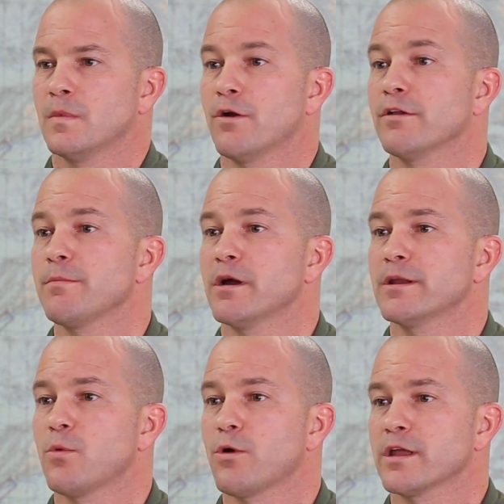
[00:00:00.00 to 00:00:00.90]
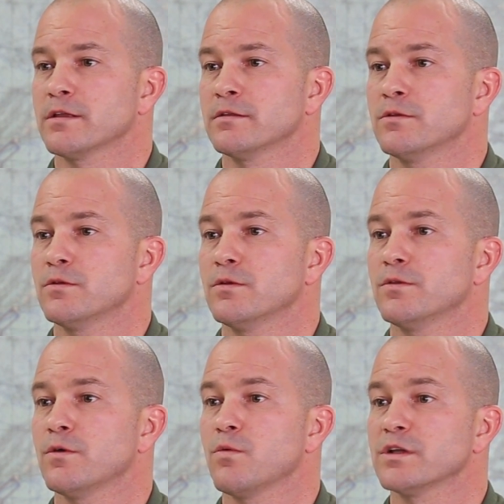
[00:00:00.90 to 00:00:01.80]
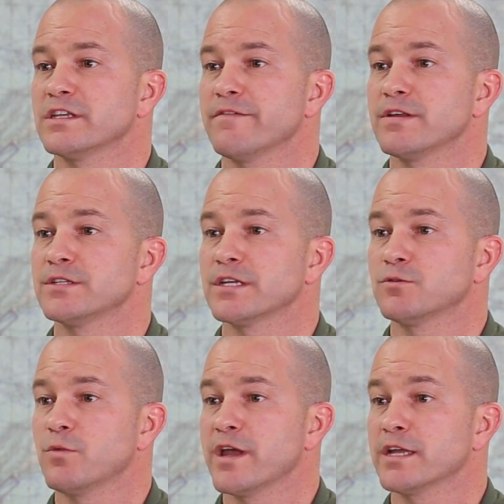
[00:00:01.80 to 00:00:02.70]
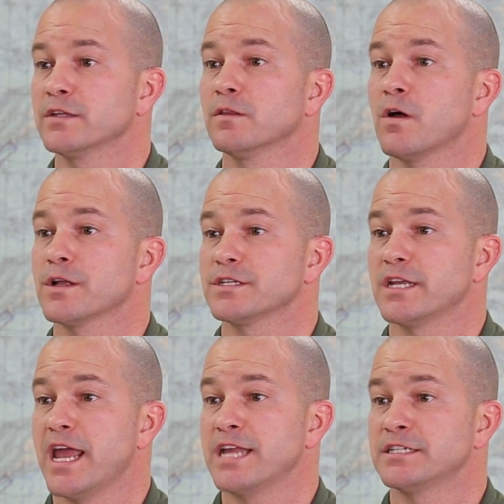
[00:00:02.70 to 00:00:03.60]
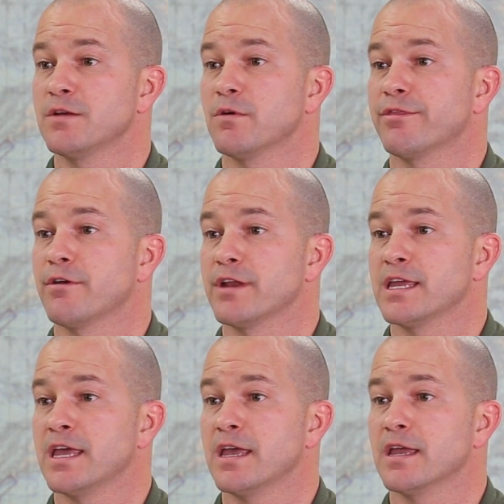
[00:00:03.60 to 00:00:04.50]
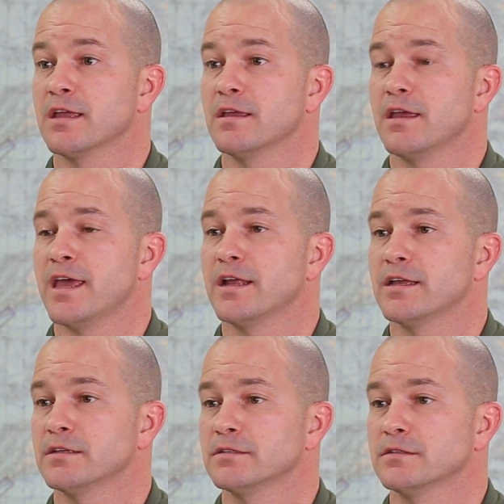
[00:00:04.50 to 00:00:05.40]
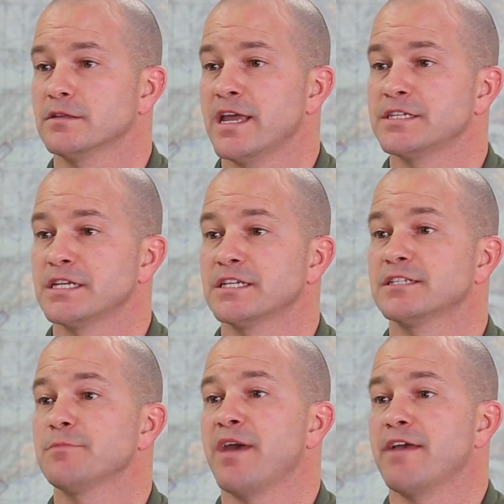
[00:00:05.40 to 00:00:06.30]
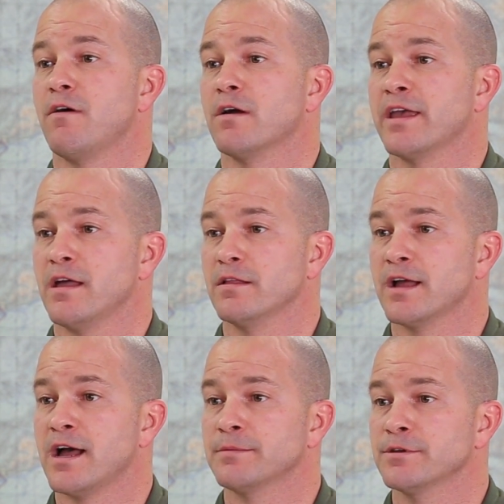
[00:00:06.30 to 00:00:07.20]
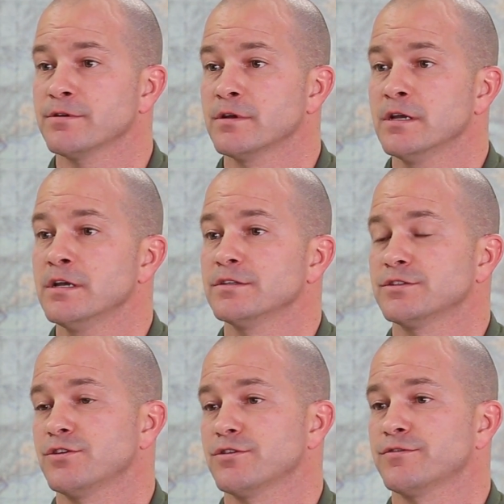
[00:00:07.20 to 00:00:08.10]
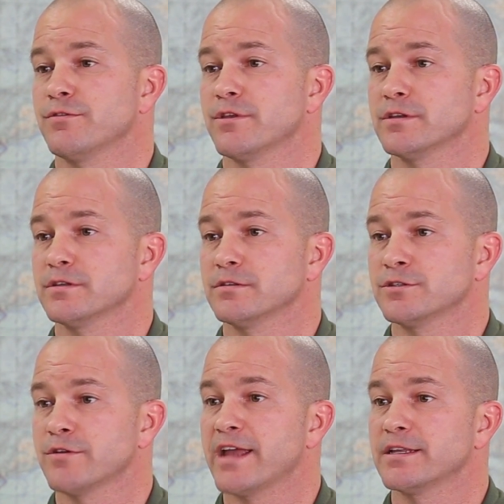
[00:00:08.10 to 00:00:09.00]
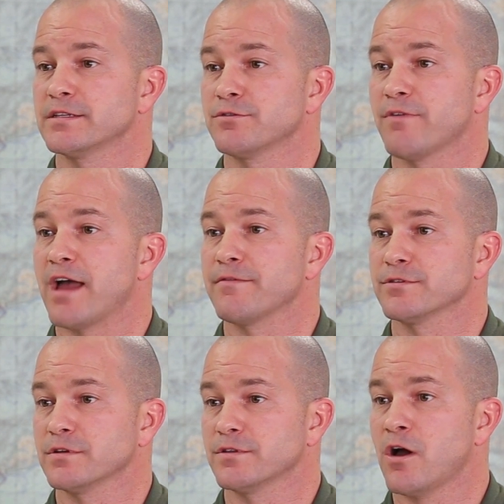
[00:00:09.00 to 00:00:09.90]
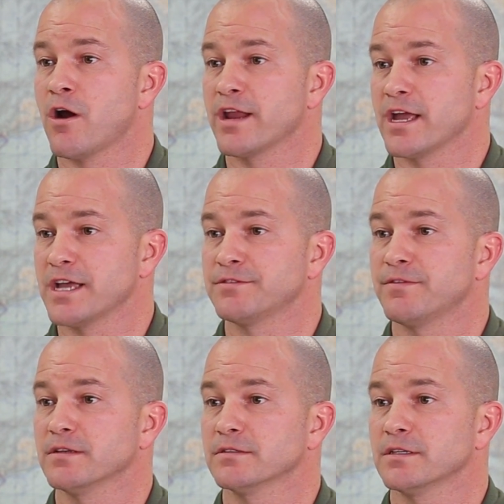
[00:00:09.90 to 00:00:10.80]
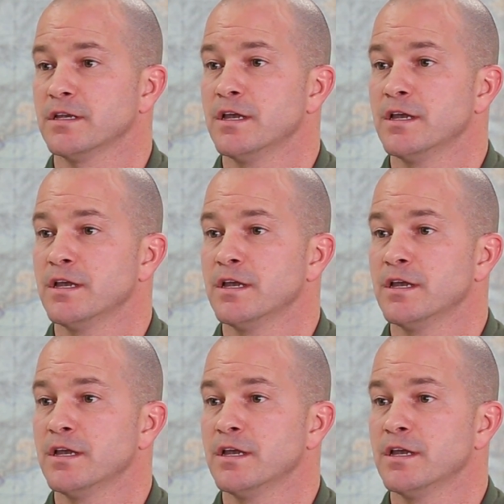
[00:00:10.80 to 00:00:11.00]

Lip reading: Early Monday morning, the 176 wing launched an HC-130 King and a HH-60 Pave Hawk helicopter to search for the stranded survivors on the Harding ice field.